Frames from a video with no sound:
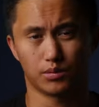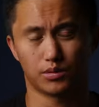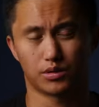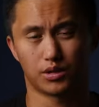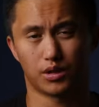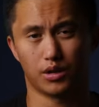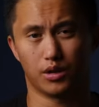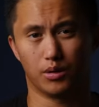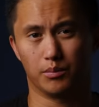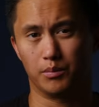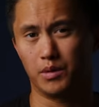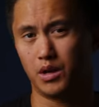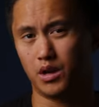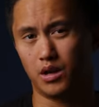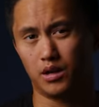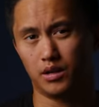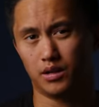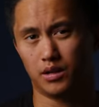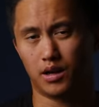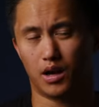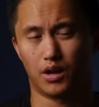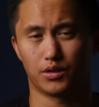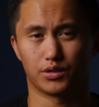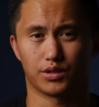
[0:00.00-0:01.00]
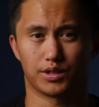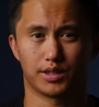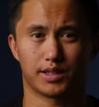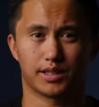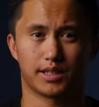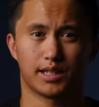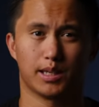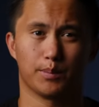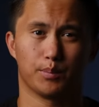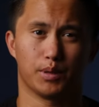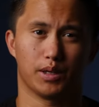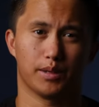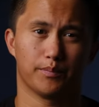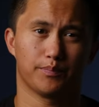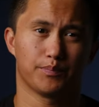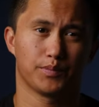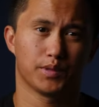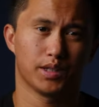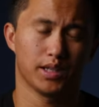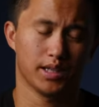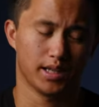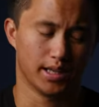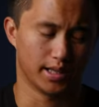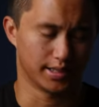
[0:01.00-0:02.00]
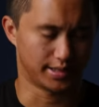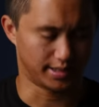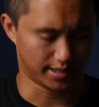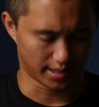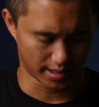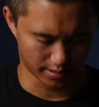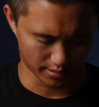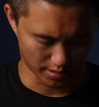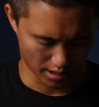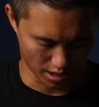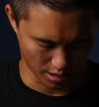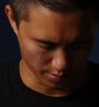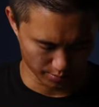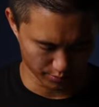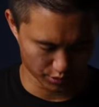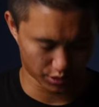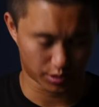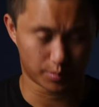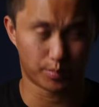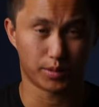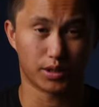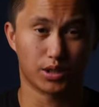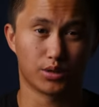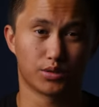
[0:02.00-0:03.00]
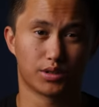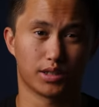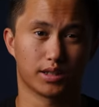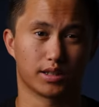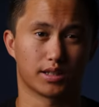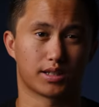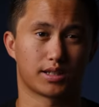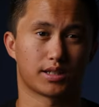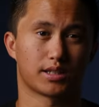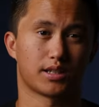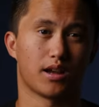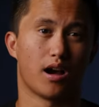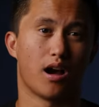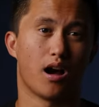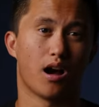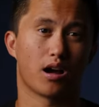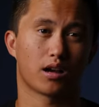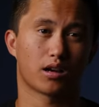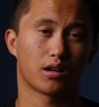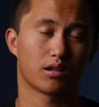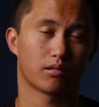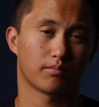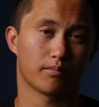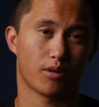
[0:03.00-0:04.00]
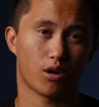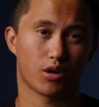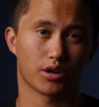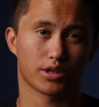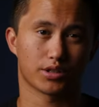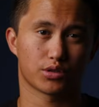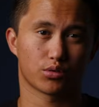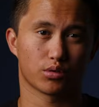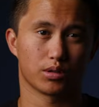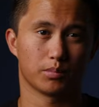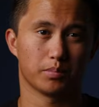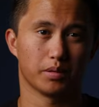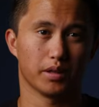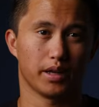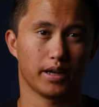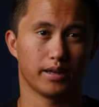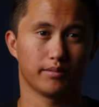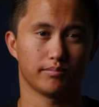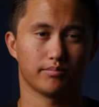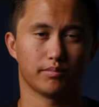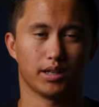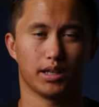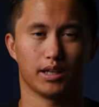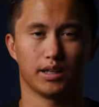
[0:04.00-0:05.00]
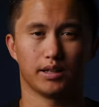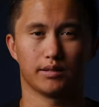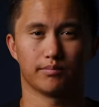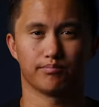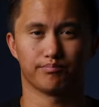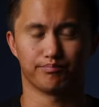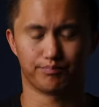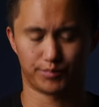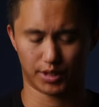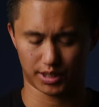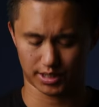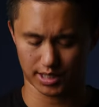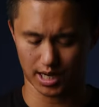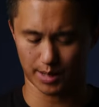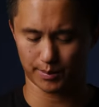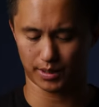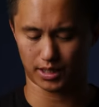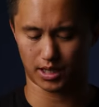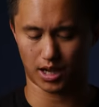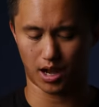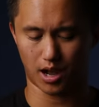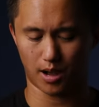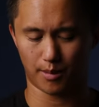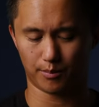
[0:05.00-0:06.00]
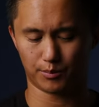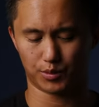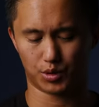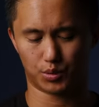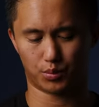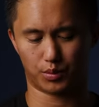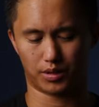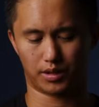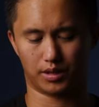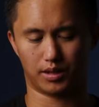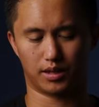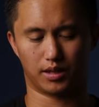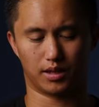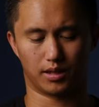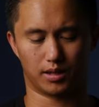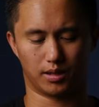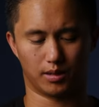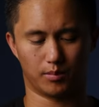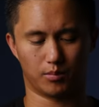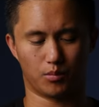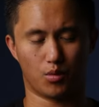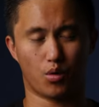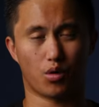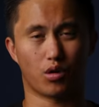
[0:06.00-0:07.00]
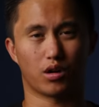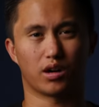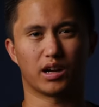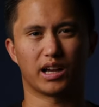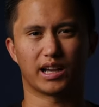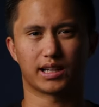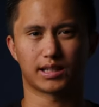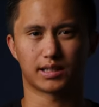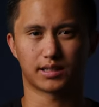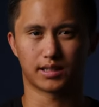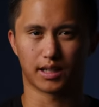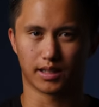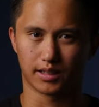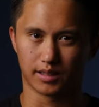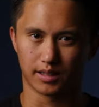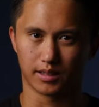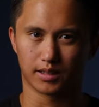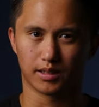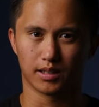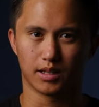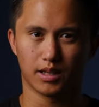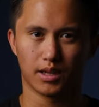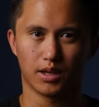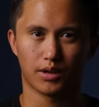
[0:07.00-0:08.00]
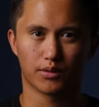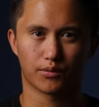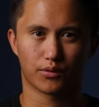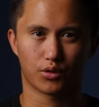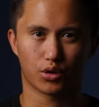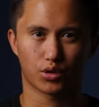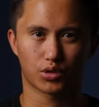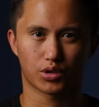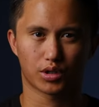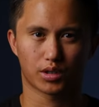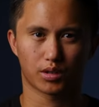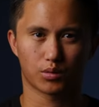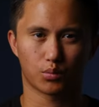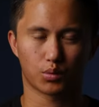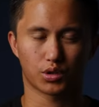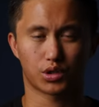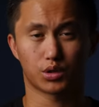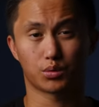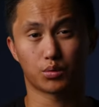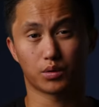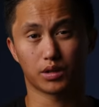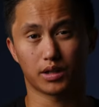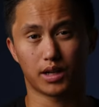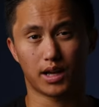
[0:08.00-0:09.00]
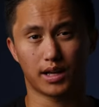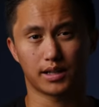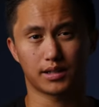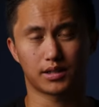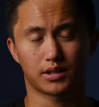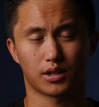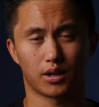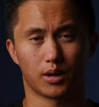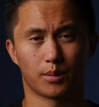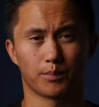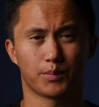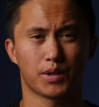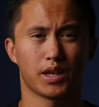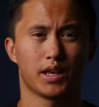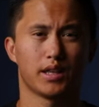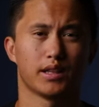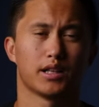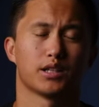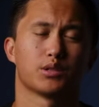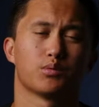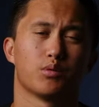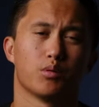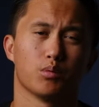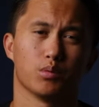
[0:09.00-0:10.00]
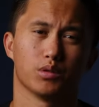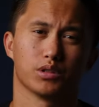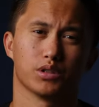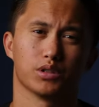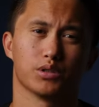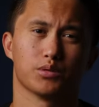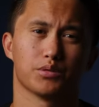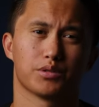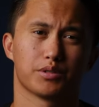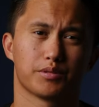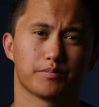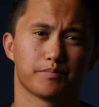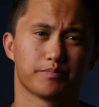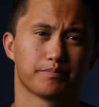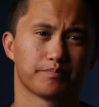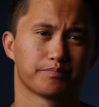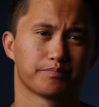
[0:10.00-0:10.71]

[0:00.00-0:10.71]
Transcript: So I'll just skip it. Instead, I'll just be using the stock RS3 plate, and this time it comes with the more extended version, which is really nice, so that's what we'll use.